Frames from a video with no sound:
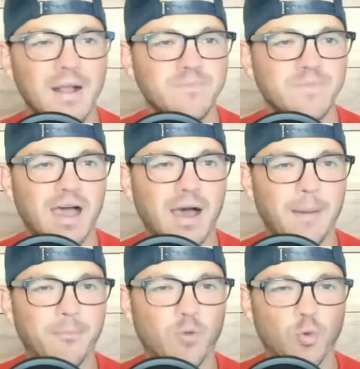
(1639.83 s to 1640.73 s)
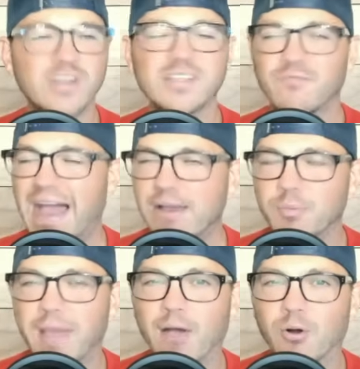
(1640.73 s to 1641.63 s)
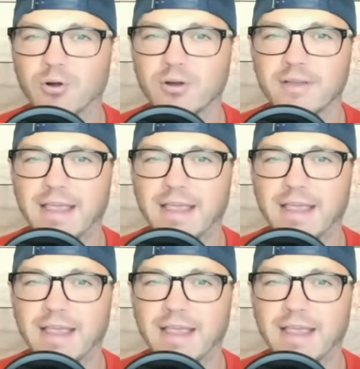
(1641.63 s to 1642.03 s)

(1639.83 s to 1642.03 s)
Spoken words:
But where's the firepower?